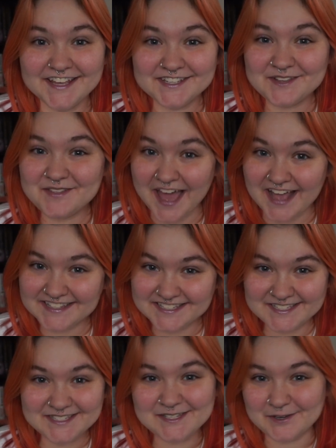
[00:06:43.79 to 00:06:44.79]
So that's
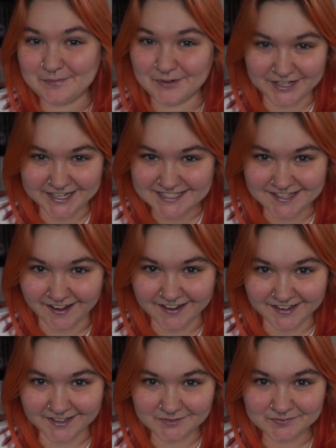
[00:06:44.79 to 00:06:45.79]
super
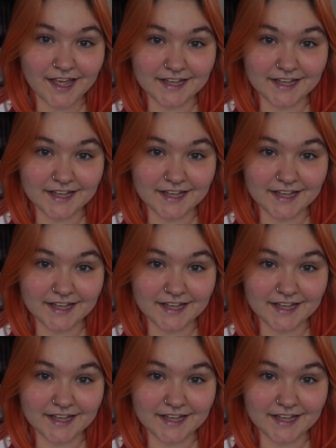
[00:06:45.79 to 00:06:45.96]
exciting.